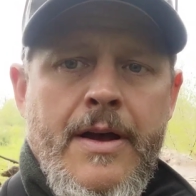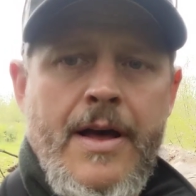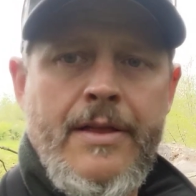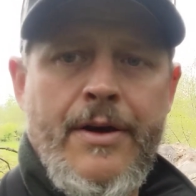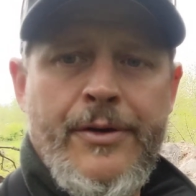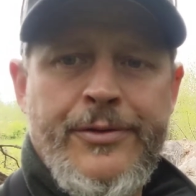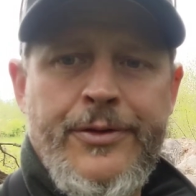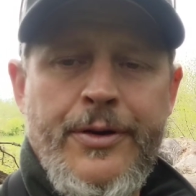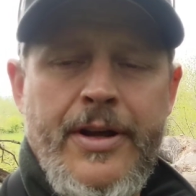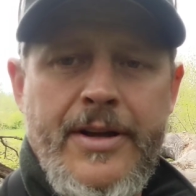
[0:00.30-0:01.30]
Hello
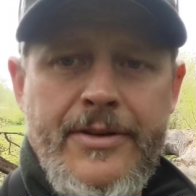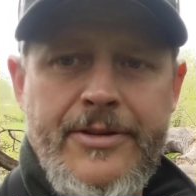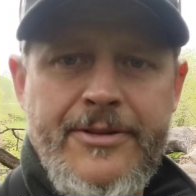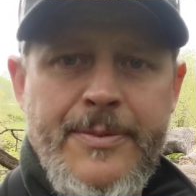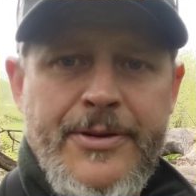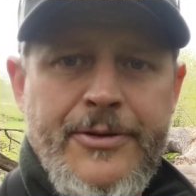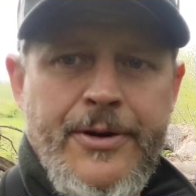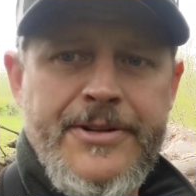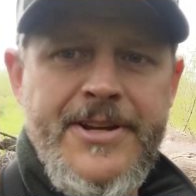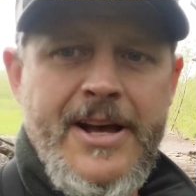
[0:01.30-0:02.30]
students, Mr.
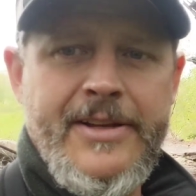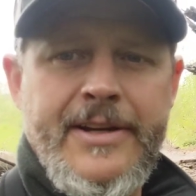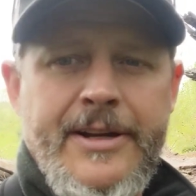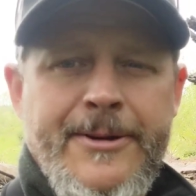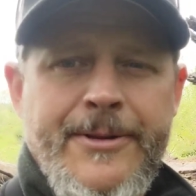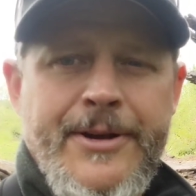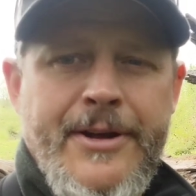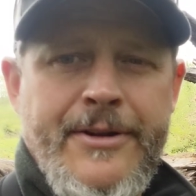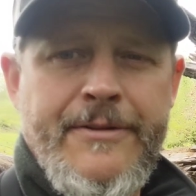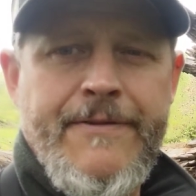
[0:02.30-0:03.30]
Arzali here with
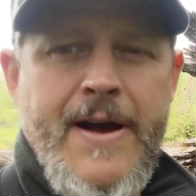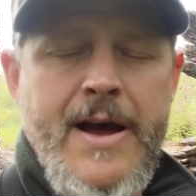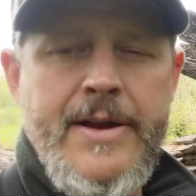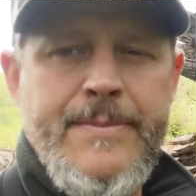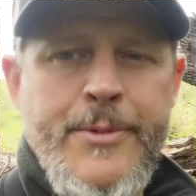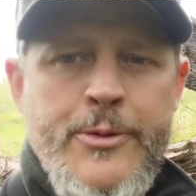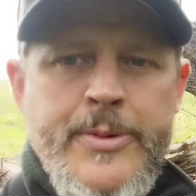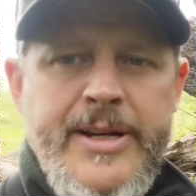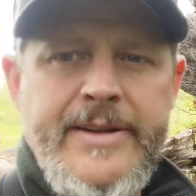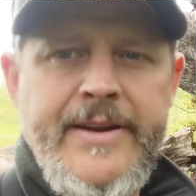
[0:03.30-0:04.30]
another fine
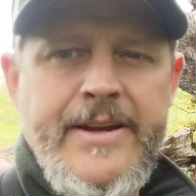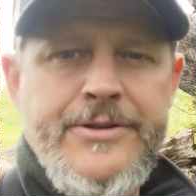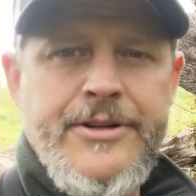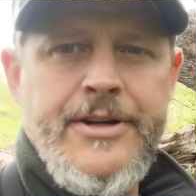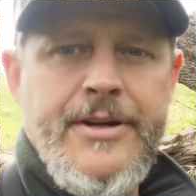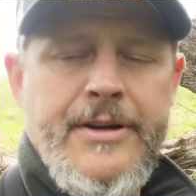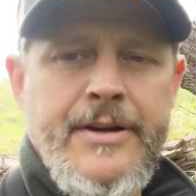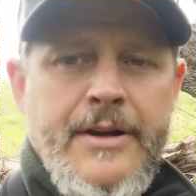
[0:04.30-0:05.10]
moment in nature.